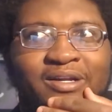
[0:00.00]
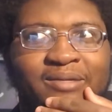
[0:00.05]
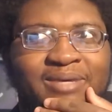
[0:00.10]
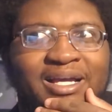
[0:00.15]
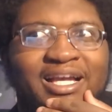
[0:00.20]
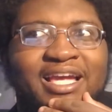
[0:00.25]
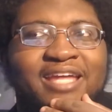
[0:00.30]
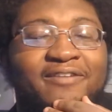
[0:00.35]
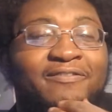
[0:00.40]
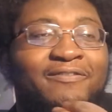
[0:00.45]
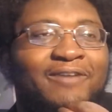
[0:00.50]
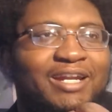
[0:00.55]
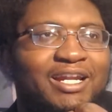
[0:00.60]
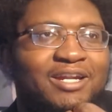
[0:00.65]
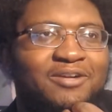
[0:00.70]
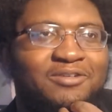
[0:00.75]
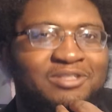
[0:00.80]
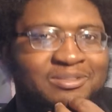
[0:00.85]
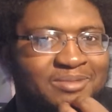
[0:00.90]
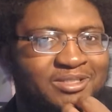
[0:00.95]
but I got a friend that
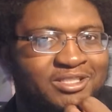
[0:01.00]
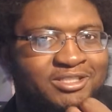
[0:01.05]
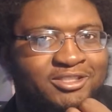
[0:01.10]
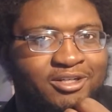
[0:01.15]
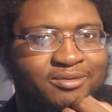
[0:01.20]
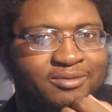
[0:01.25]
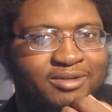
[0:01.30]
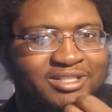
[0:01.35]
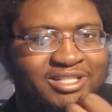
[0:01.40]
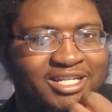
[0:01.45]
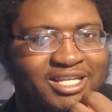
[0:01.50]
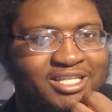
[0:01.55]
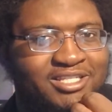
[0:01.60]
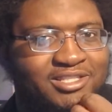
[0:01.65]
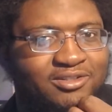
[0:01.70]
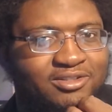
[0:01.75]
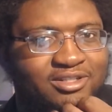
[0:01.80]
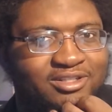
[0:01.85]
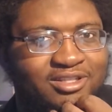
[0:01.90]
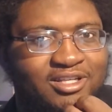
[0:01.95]
knows about Star Wars, and they
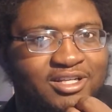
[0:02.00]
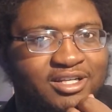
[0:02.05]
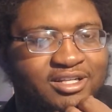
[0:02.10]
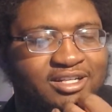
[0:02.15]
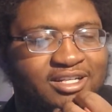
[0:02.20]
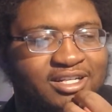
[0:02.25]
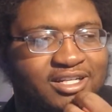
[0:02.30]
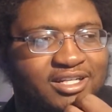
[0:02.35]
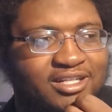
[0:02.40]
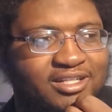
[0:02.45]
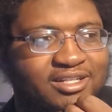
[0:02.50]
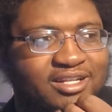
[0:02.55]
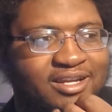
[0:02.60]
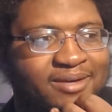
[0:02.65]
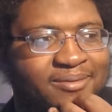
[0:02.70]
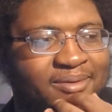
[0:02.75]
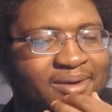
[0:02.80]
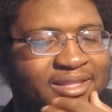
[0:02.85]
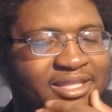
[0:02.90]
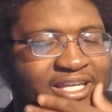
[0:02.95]
joke a lot, and I
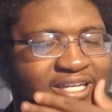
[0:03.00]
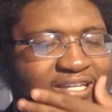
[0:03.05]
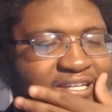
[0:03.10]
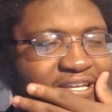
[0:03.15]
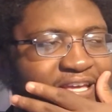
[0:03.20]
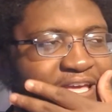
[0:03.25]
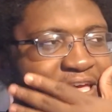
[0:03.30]
mean, I think